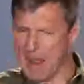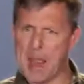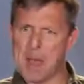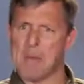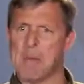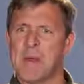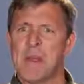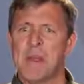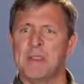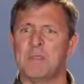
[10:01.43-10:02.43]
bam,
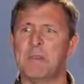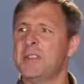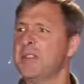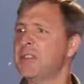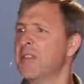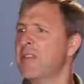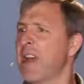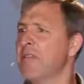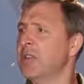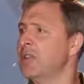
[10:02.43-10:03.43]
species
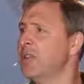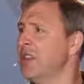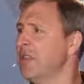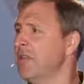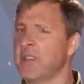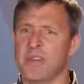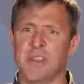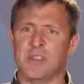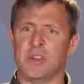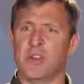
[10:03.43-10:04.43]
survival achieved.
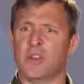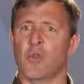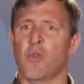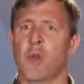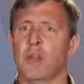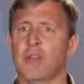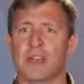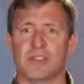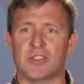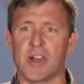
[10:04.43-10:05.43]
This creature will
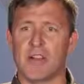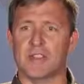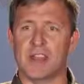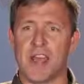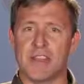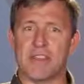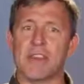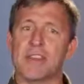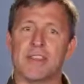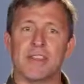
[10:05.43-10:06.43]
not starve to death.